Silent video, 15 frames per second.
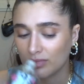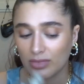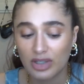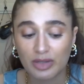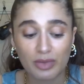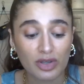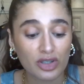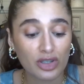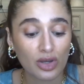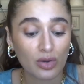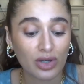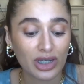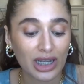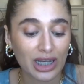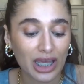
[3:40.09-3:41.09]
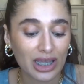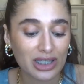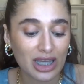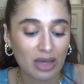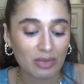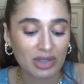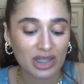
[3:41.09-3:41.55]
It smells so good at
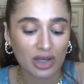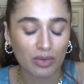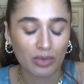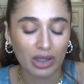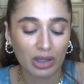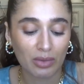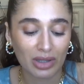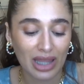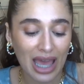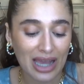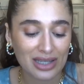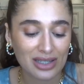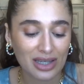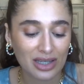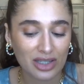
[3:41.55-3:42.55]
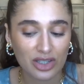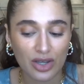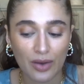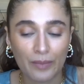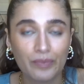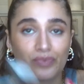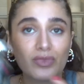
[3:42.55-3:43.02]
nighttime. It's like really relaxing,
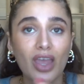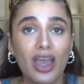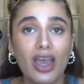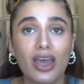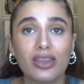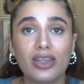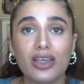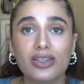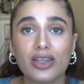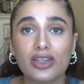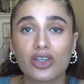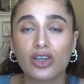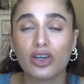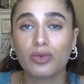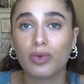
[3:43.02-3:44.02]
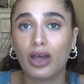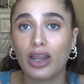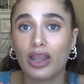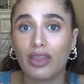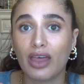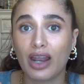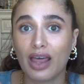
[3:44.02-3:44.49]
so this is a good
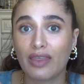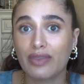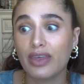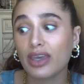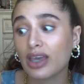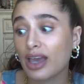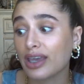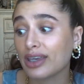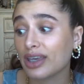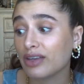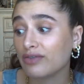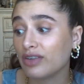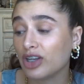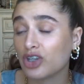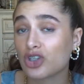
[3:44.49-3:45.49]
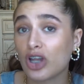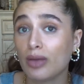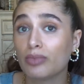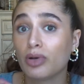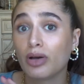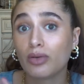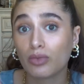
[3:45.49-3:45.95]
one that I think I can get finished
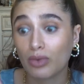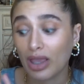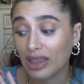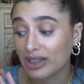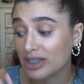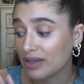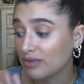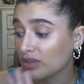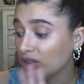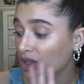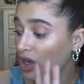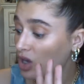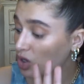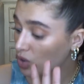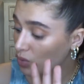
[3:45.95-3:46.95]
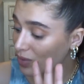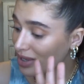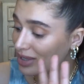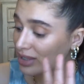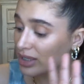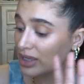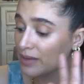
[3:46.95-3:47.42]
up relatively
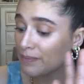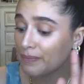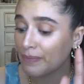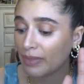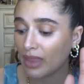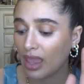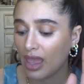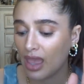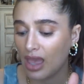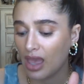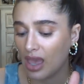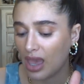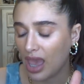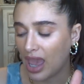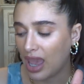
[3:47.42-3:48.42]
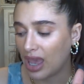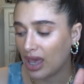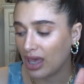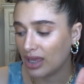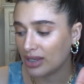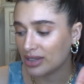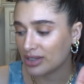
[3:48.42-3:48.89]
quickly.
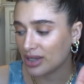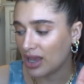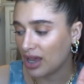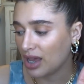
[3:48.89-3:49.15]
And